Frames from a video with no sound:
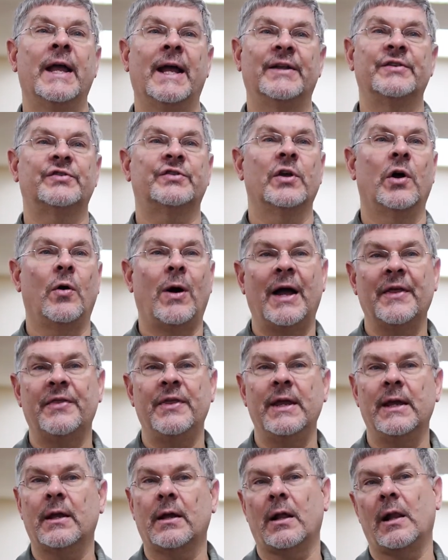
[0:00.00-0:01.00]
And so I
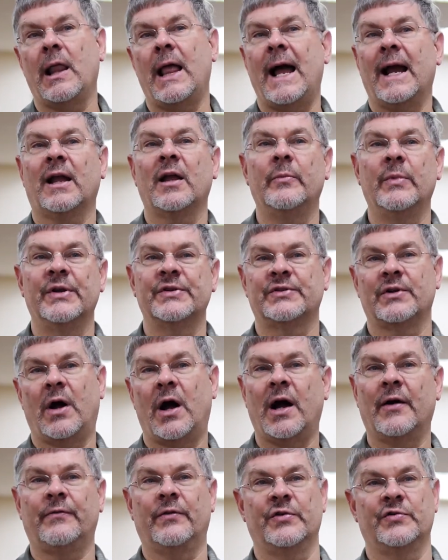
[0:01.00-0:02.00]
think Clackamas
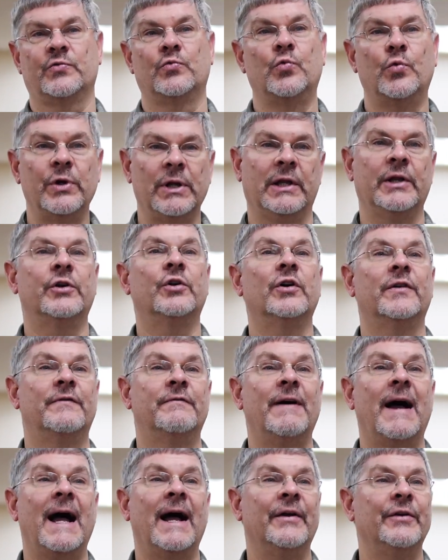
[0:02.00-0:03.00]
offers really
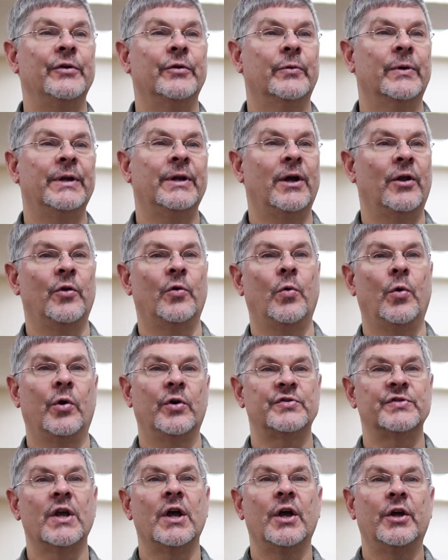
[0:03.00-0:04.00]
good value. In other
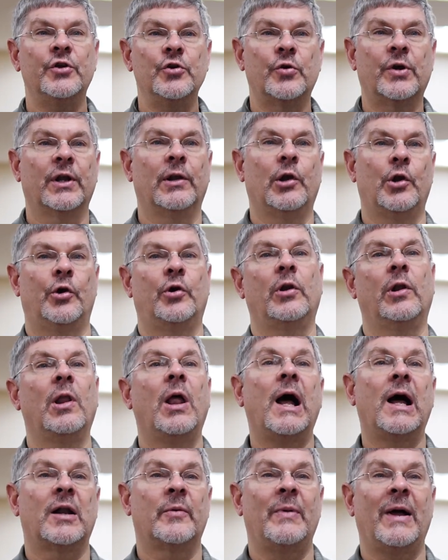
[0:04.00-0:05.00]
words, you can learn a
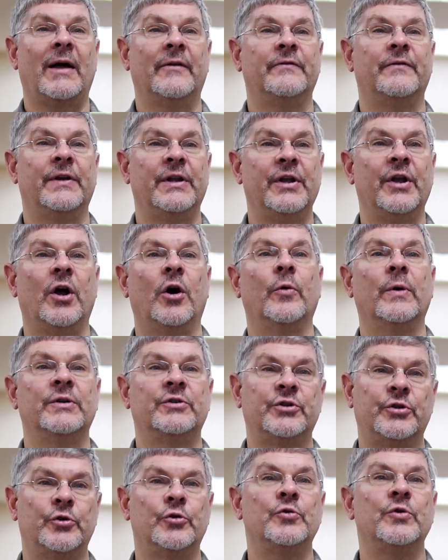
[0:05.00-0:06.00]
lot about video
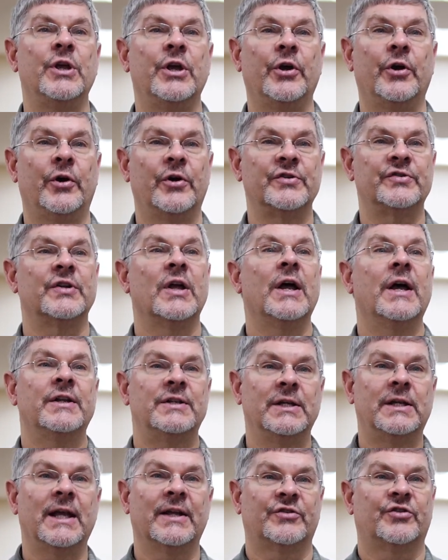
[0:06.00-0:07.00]
in two years
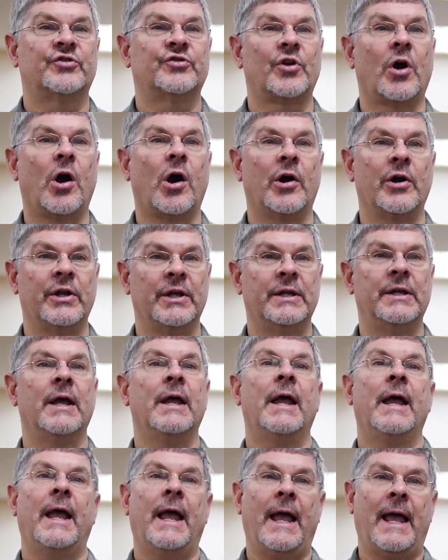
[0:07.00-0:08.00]
to get
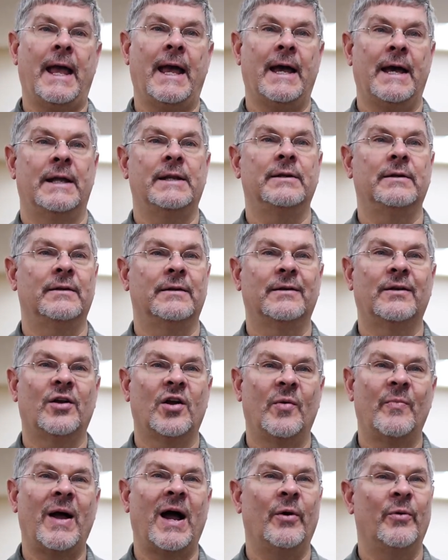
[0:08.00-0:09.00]
started and
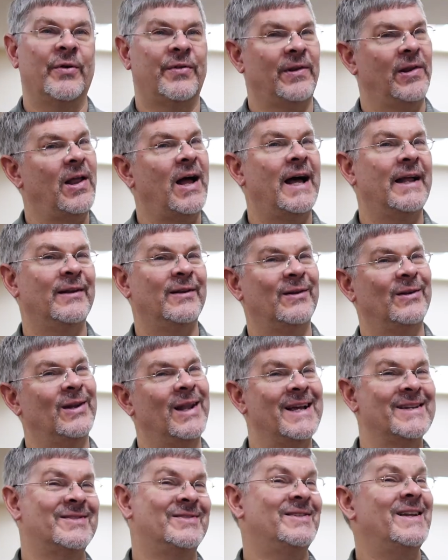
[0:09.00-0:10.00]
come out with a lot
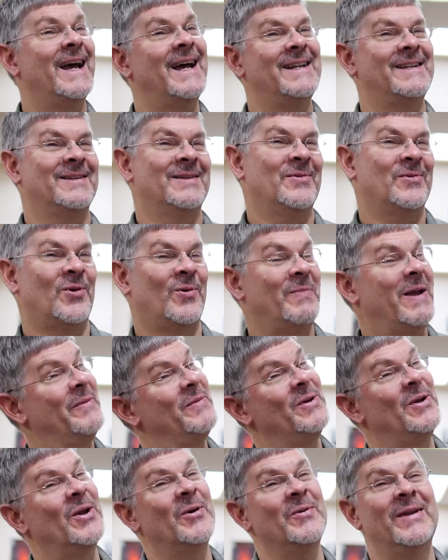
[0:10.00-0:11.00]
less debt or
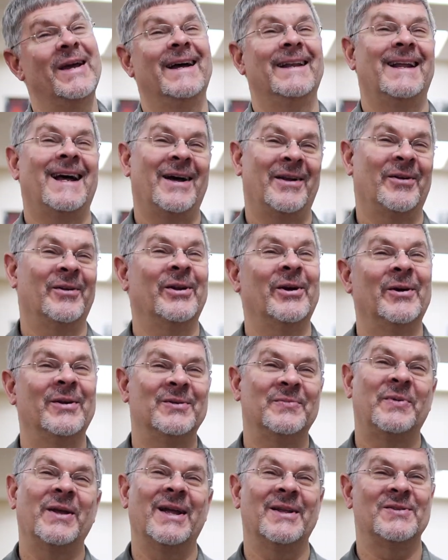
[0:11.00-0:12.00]
maybe no debt. I don't know.
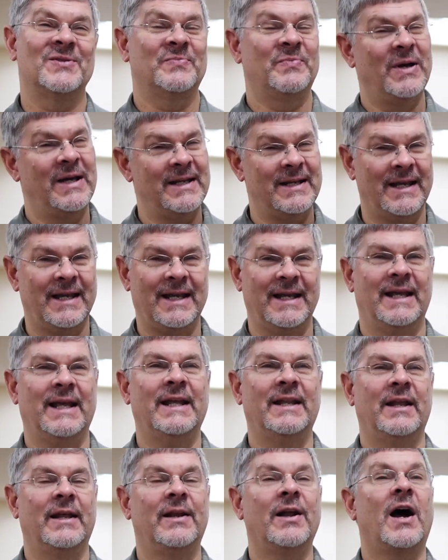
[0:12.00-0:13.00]
It depends. But it,
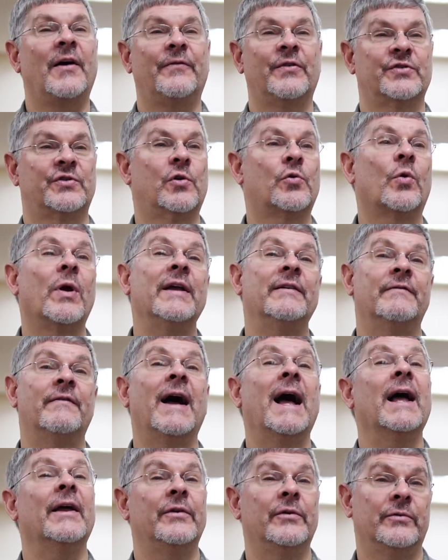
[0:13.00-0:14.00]
it offers great
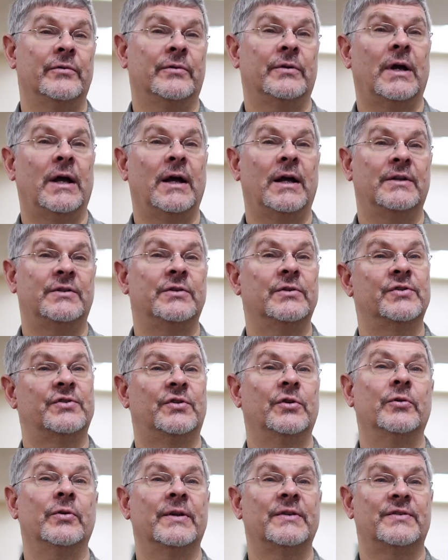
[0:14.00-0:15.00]
value uh, to
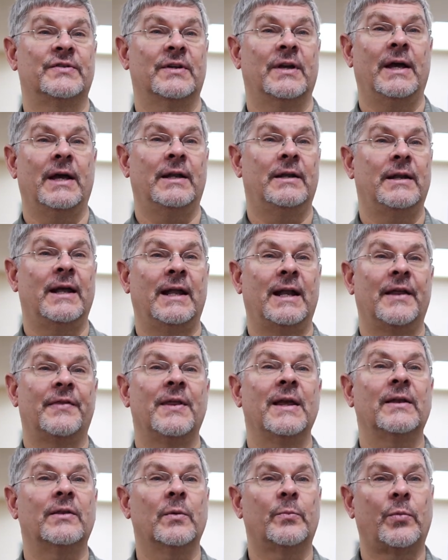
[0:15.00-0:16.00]
students. And, and I
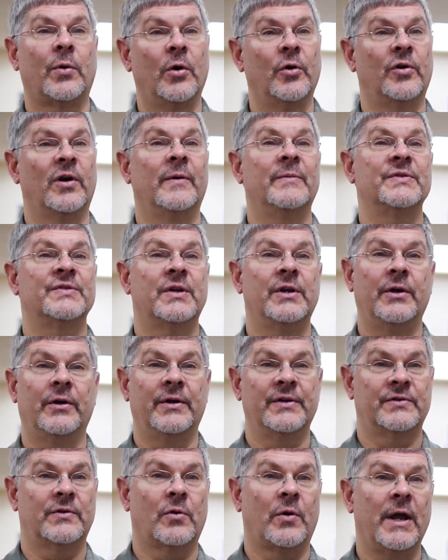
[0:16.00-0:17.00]
think the program
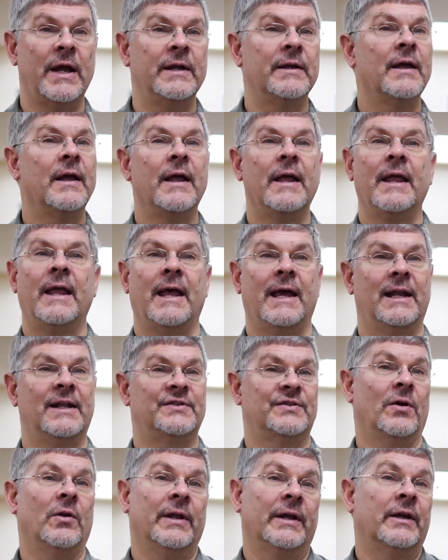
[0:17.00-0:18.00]
here is great and
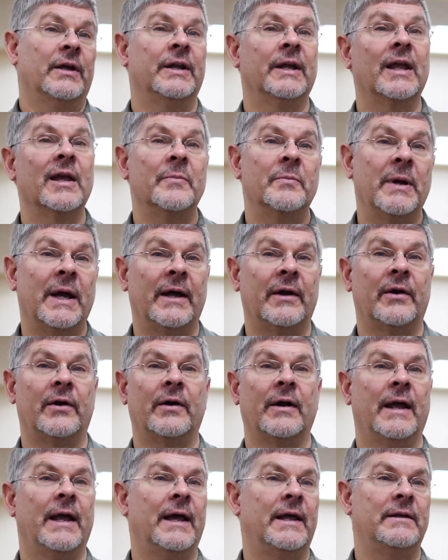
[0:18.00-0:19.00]
it's only going to get
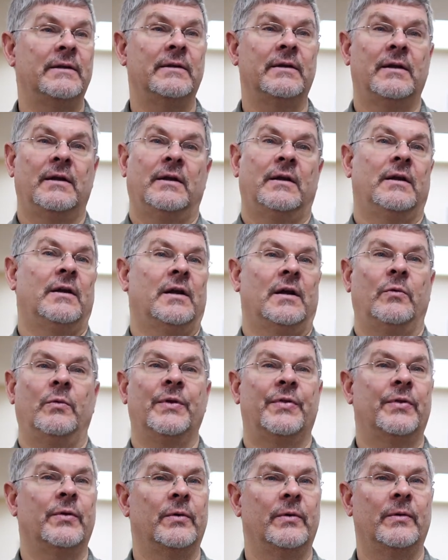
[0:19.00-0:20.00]
better. And
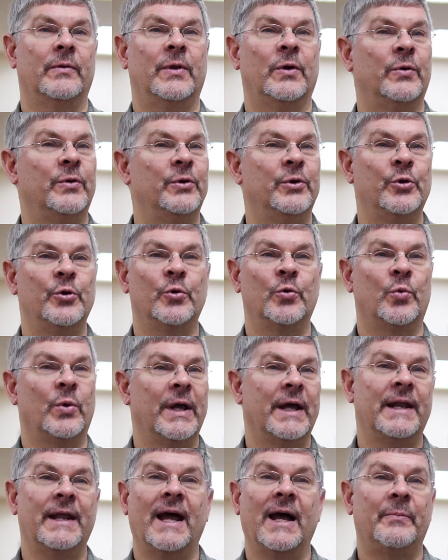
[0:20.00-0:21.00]
with the, the new
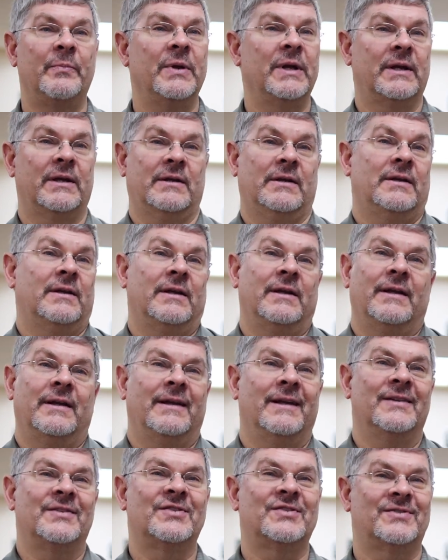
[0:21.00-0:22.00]
Red Epic,
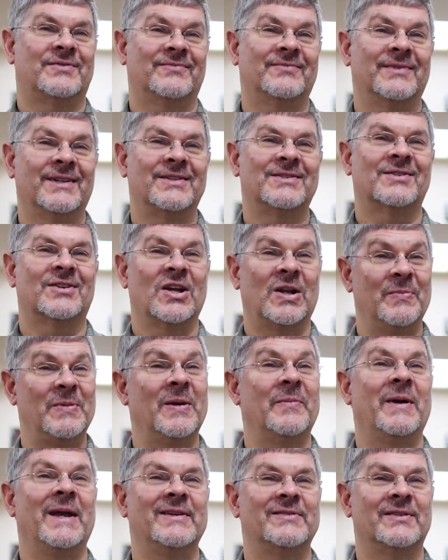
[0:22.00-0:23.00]
it's, it's going to
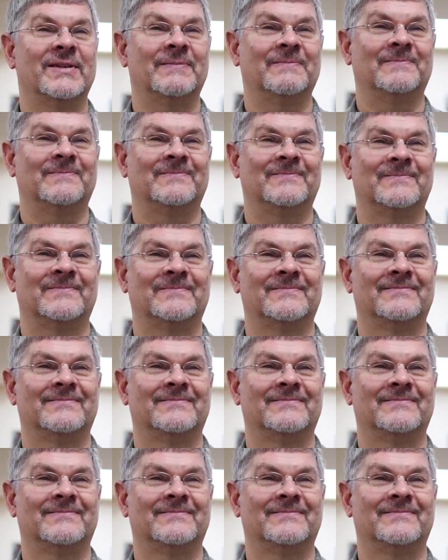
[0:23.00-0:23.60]
be amazing.